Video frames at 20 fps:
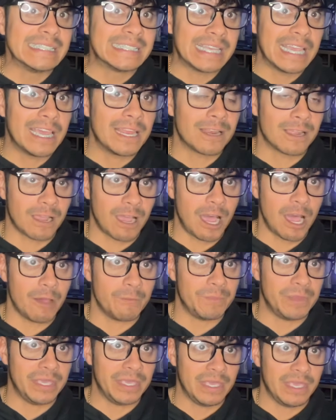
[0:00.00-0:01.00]
10
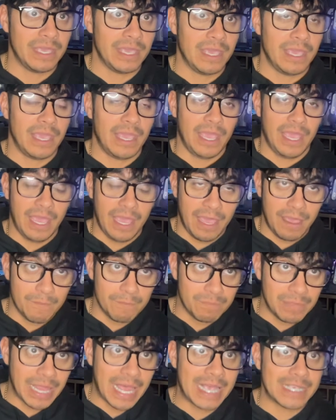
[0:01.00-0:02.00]
copy,
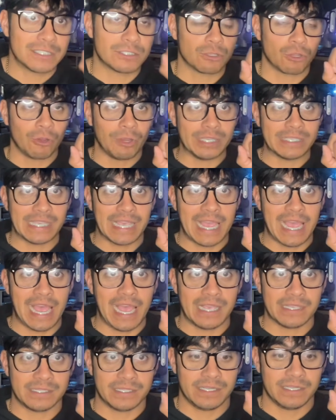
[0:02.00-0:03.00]
and Blastoise
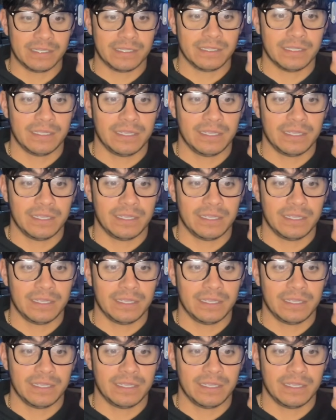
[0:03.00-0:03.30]
has it.